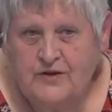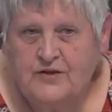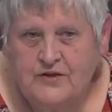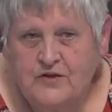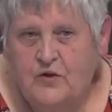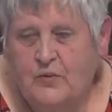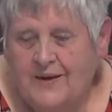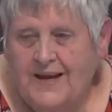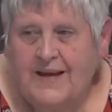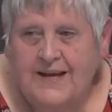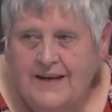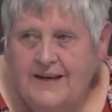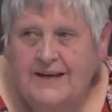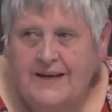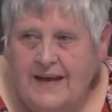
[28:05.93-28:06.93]
So
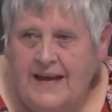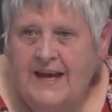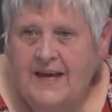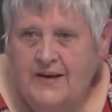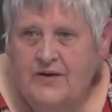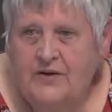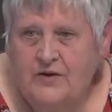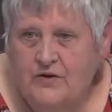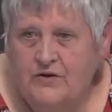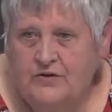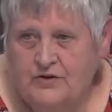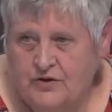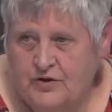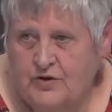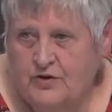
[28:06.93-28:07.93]
in an 8-year
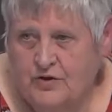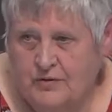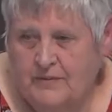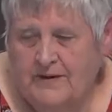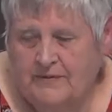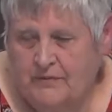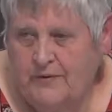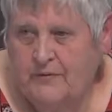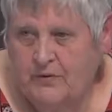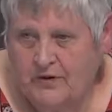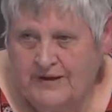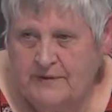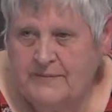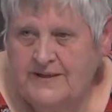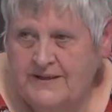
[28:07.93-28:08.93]
term, if we were
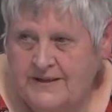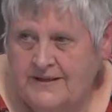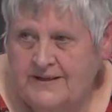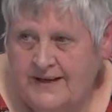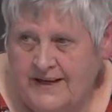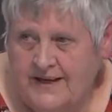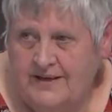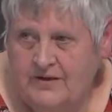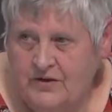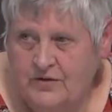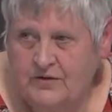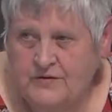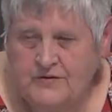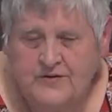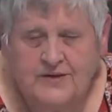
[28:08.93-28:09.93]
limited to 8
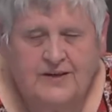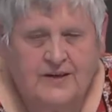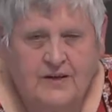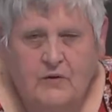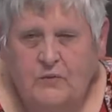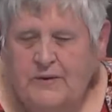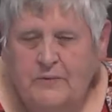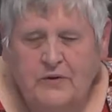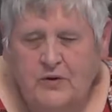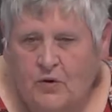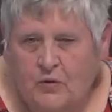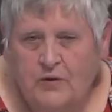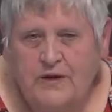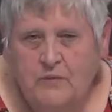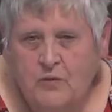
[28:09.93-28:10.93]
years, we would
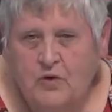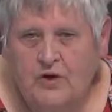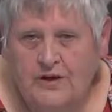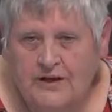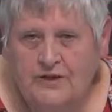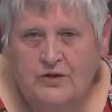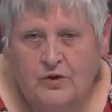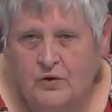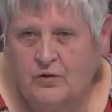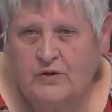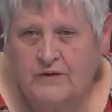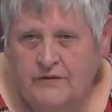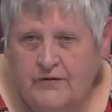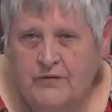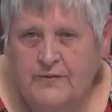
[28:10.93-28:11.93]
only work a
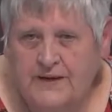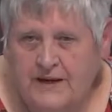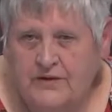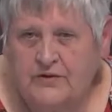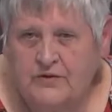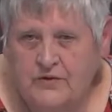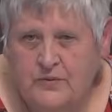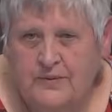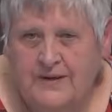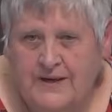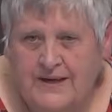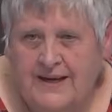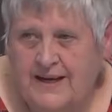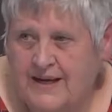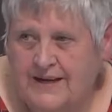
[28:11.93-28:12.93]
total of
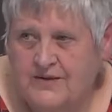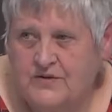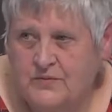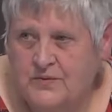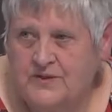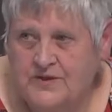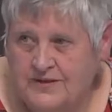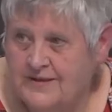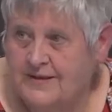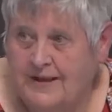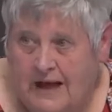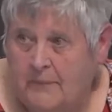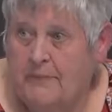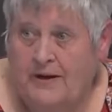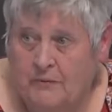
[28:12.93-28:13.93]
320 days, which is
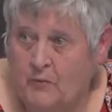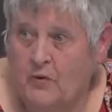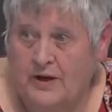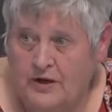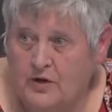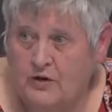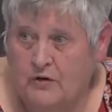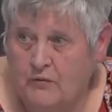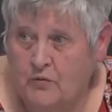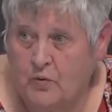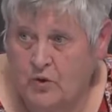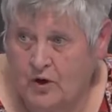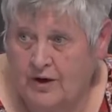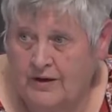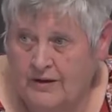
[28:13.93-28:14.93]
about 1 year of
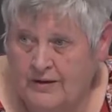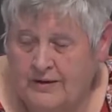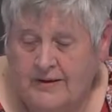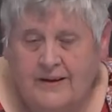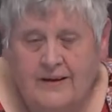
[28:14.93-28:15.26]
work.